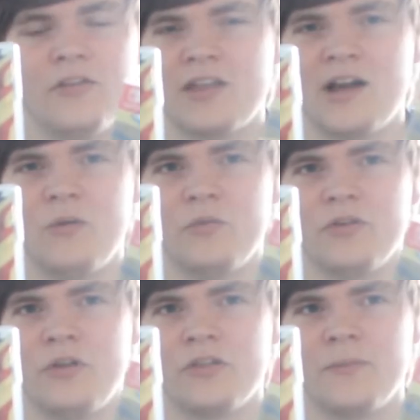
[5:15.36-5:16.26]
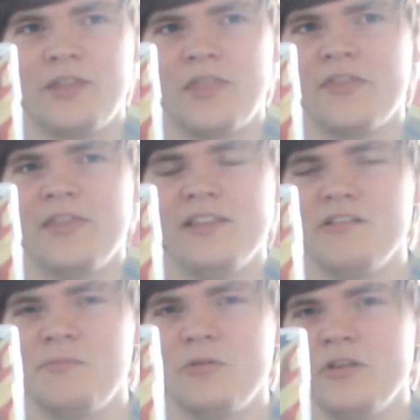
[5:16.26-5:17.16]
out on some of the other things that
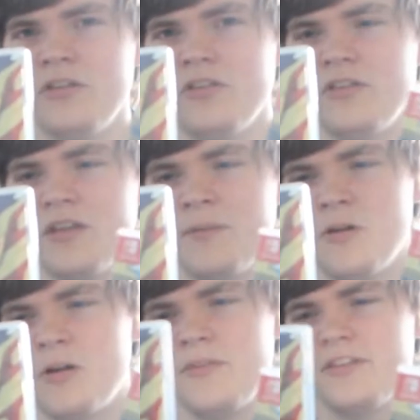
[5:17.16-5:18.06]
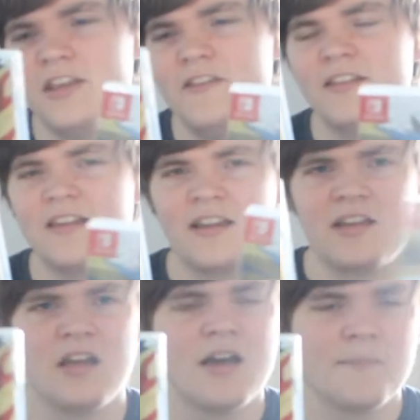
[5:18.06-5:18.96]
were brought into the Pokemon series, like
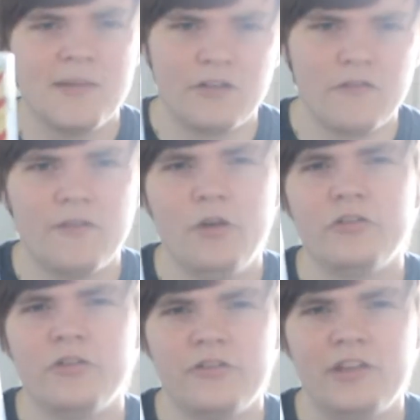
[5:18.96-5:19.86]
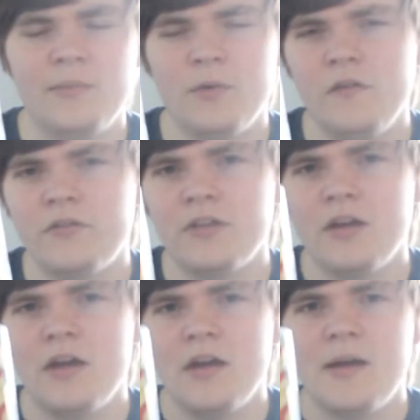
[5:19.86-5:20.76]
Mega Evolution and Z moves,
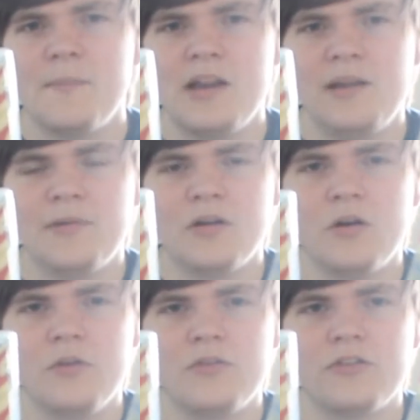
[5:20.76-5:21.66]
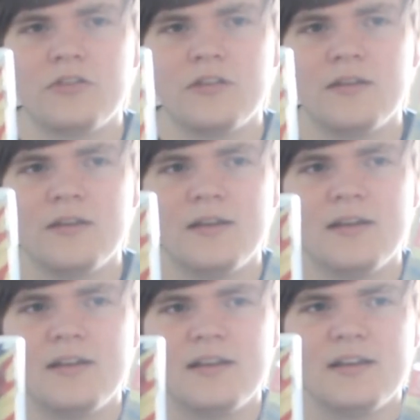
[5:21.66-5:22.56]
mainly because
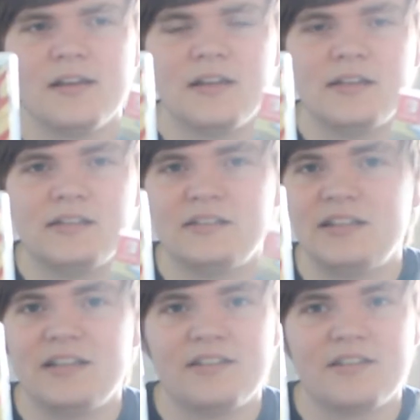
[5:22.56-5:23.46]
I